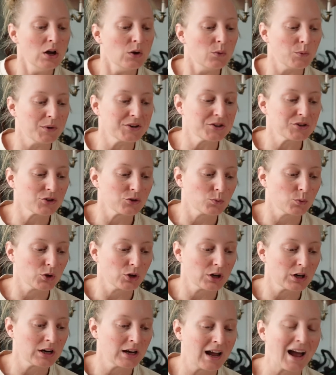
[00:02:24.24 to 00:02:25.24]
winter
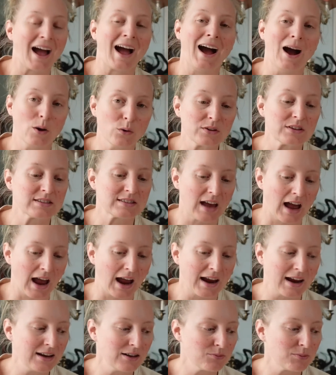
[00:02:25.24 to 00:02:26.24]
work
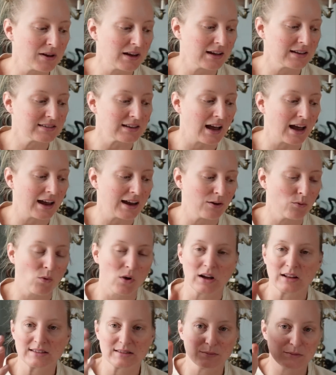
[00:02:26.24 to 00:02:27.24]
outside, because I
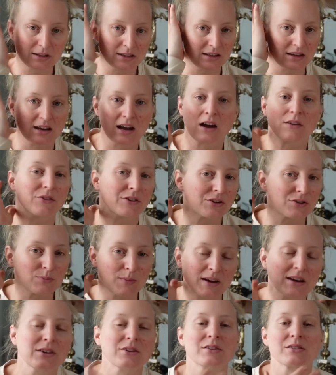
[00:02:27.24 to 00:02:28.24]
want something that covers
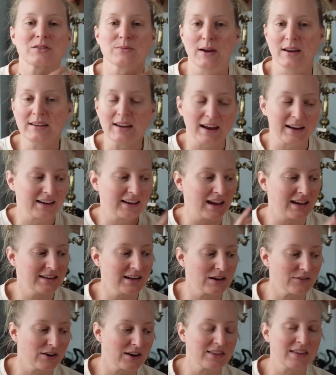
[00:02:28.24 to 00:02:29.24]
my ears, my neck, and
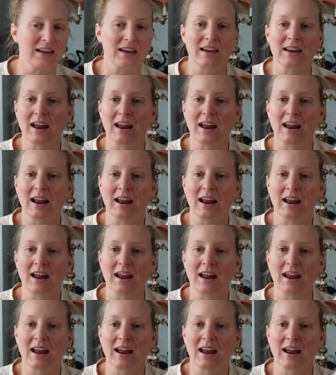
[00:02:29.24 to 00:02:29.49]
everything.